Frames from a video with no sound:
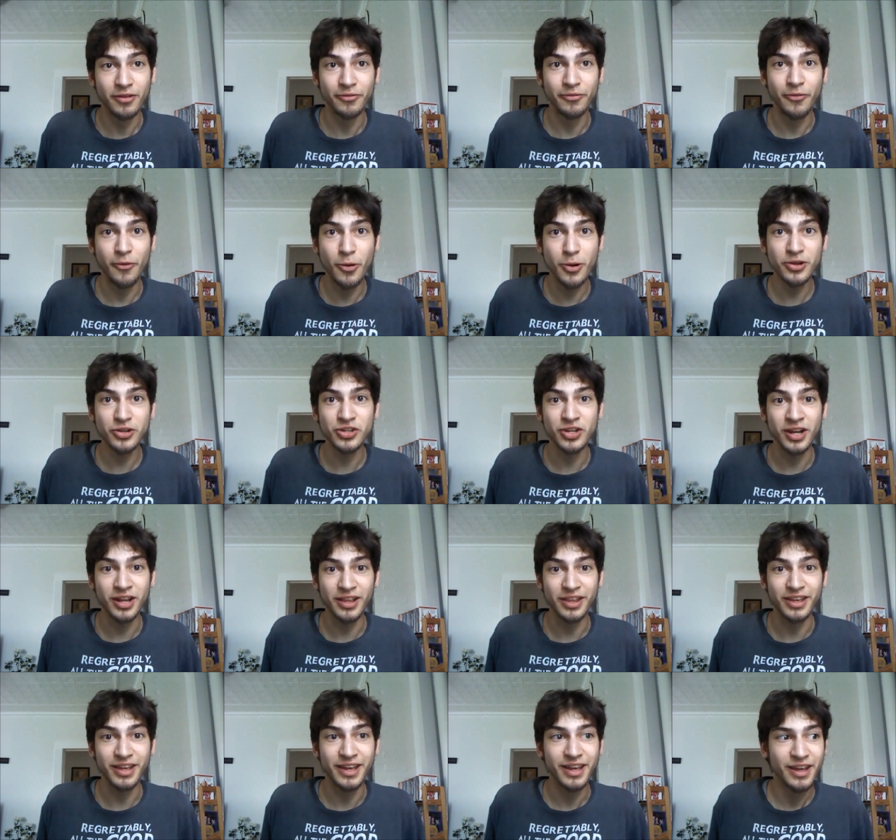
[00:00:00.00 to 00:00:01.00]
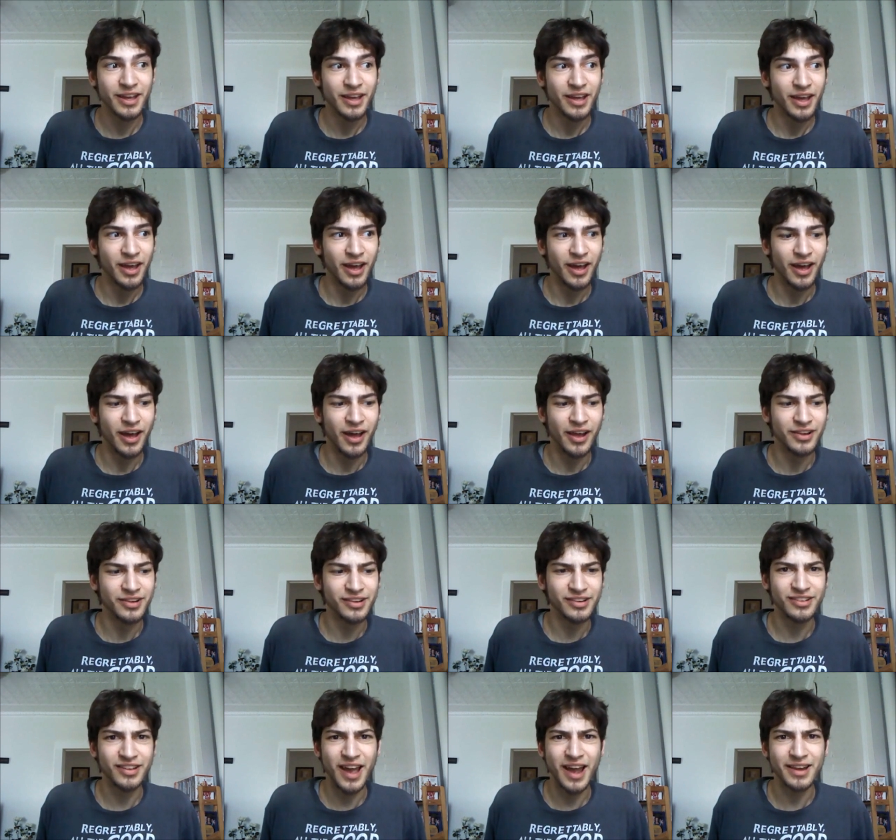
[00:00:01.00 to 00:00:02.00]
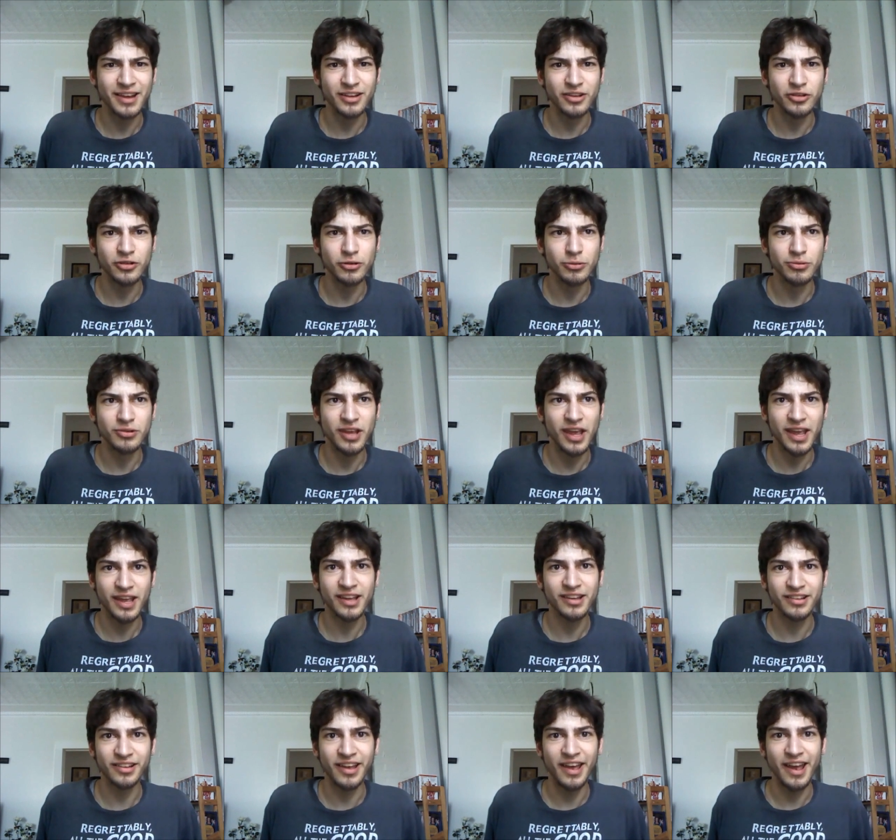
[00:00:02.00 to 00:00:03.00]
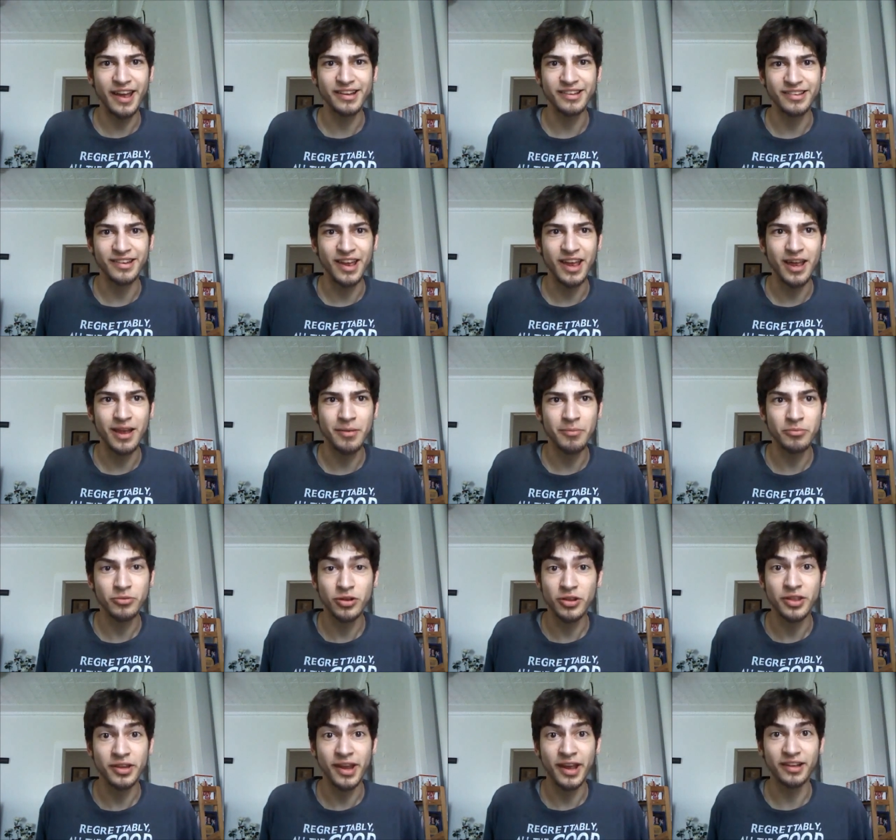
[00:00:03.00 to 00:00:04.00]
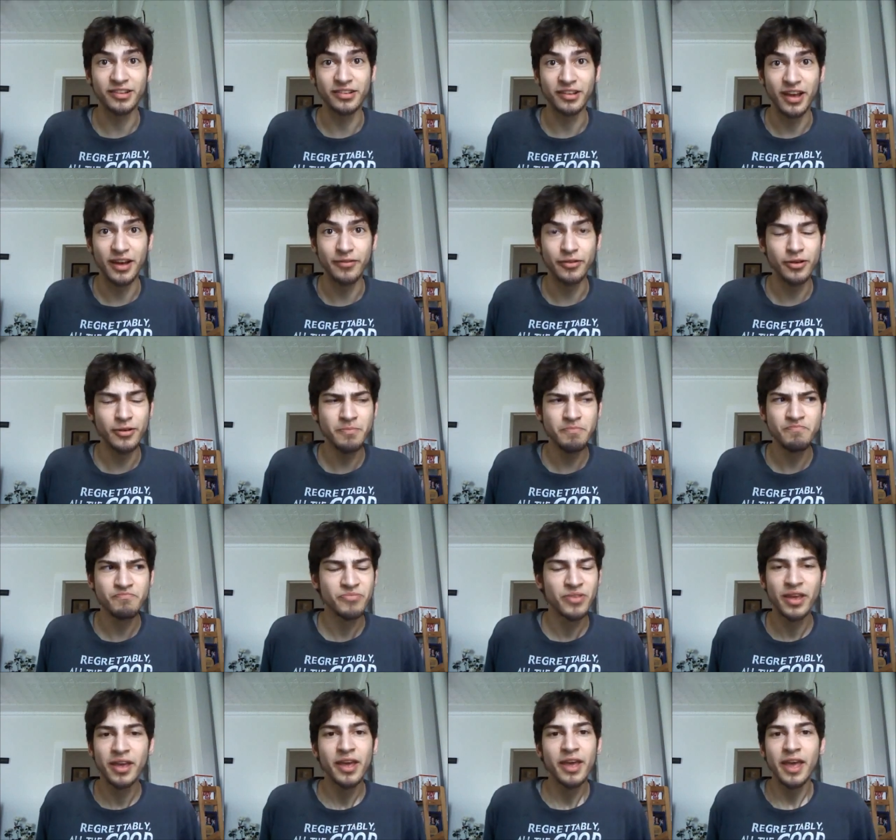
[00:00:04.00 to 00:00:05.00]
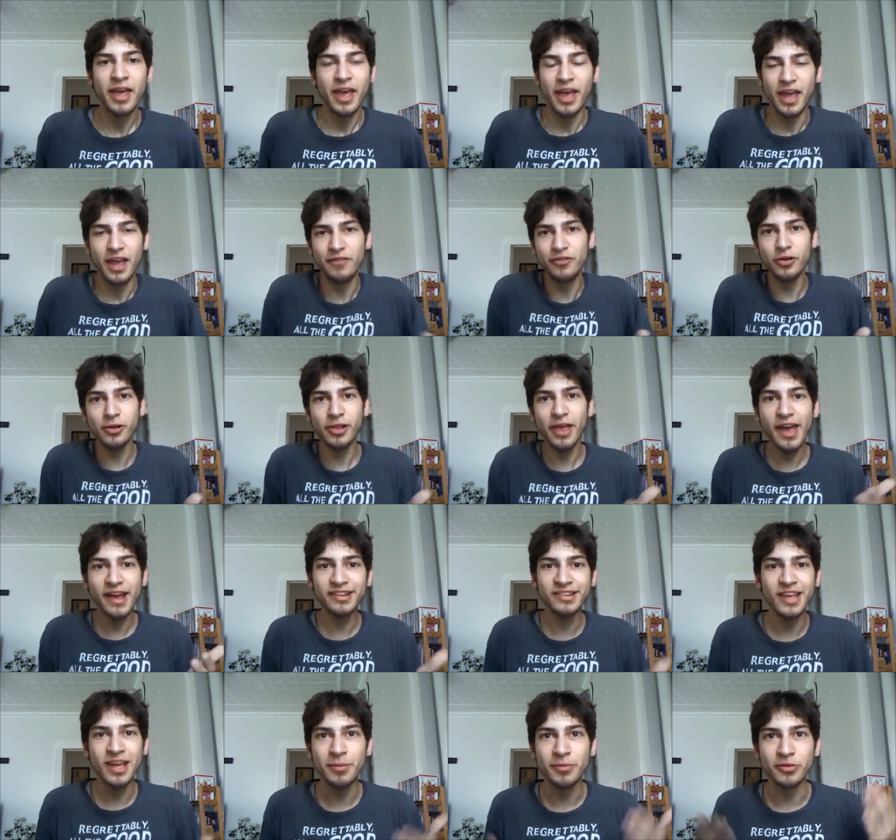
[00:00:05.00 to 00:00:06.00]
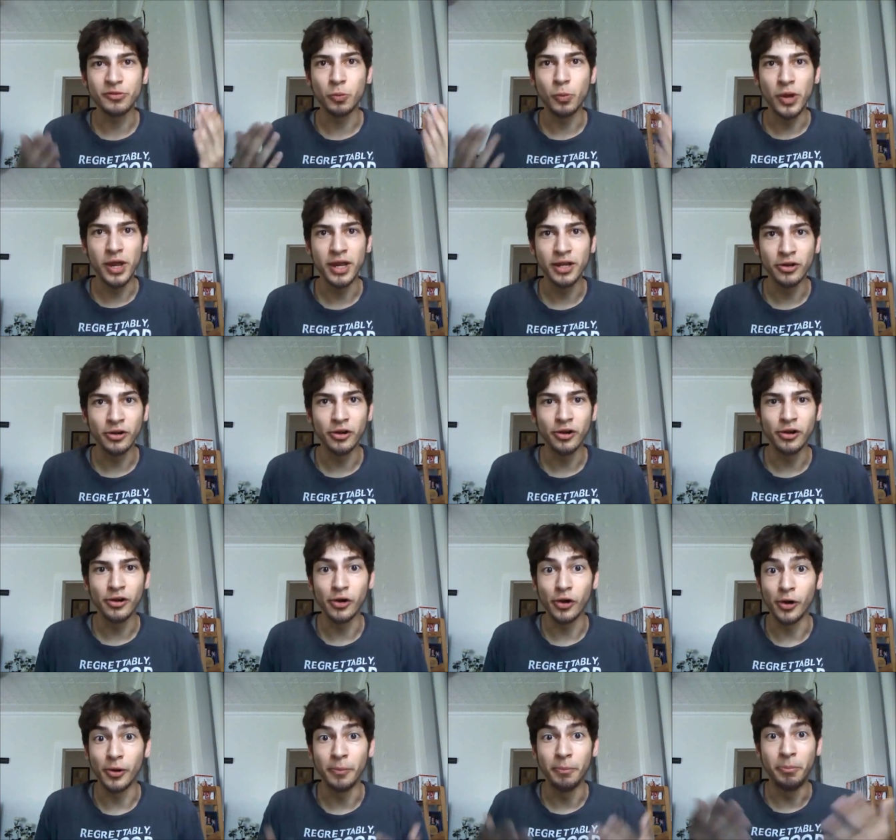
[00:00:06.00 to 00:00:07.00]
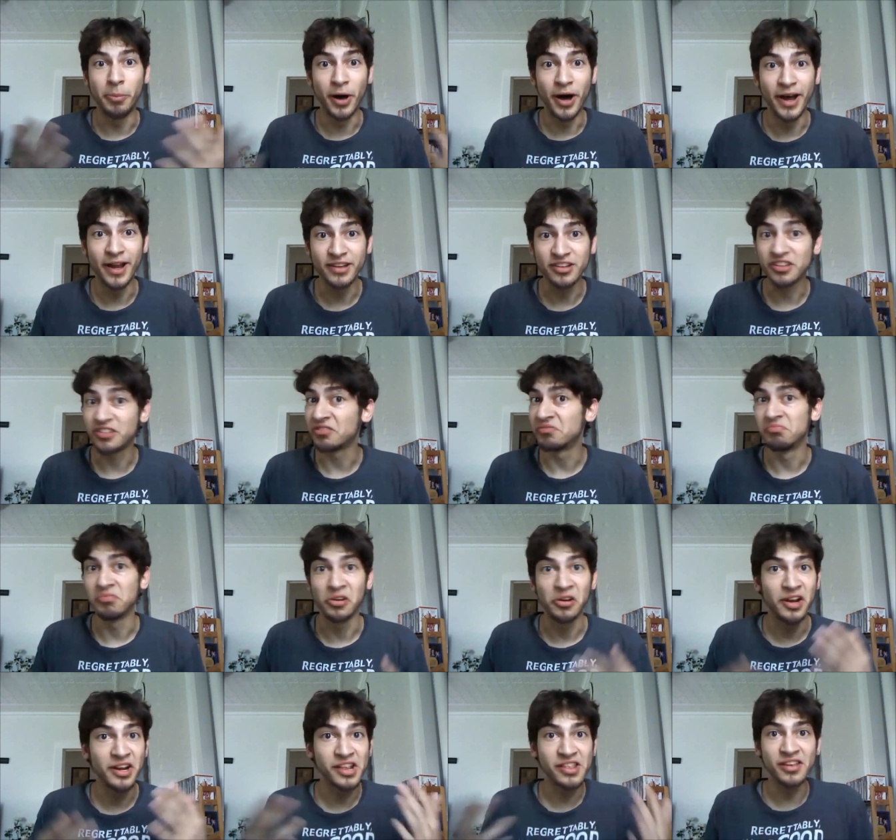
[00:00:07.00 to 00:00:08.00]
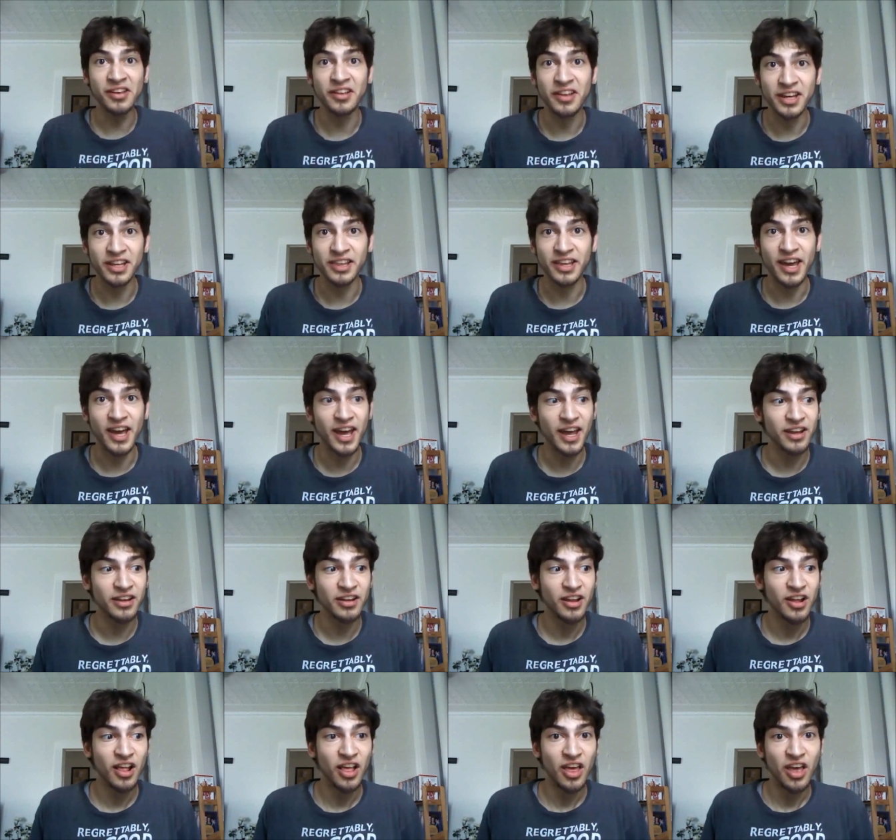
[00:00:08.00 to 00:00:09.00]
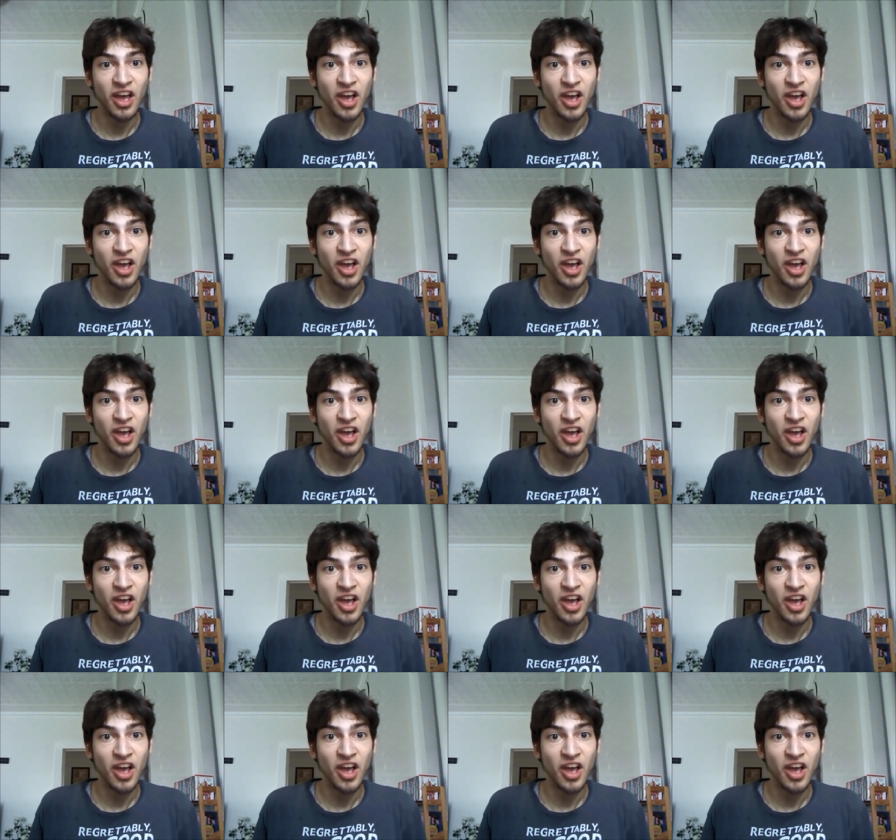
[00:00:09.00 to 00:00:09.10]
unfortunately, uh, decided to take his last name to the next level. If your last name is Weiner or Butts or anything like that,